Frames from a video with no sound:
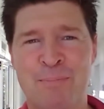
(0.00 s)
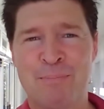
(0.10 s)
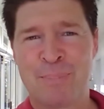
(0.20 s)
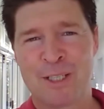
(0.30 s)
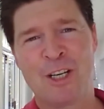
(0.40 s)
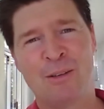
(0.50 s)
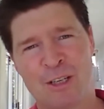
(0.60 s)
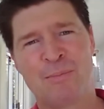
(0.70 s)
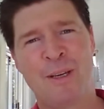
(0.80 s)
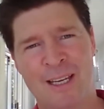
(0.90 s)
But generally
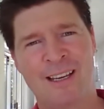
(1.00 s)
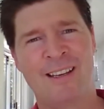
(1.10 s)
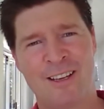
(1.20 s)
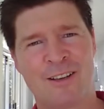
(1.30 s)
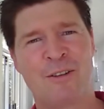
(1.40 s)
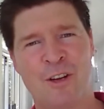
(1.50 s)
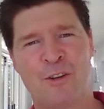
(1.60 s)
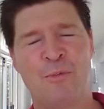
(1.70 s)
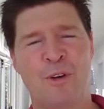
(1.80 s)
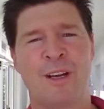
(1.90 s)
speaking, you
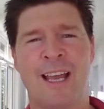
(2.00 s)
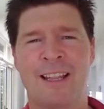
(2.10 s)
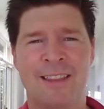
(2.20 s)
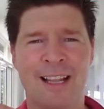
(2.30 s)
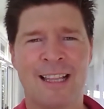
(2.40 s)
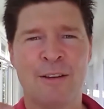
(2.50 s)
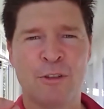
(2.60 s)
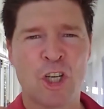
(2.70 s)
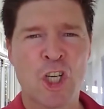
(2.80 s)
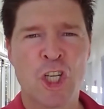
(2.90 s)
can work at that
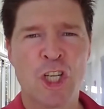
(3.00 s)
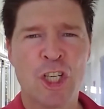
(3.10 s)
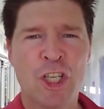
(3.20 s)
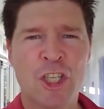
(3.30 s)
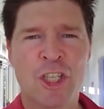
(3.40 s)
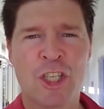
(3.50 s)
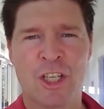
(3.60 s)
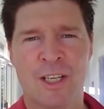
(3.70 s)
level. Sh, s.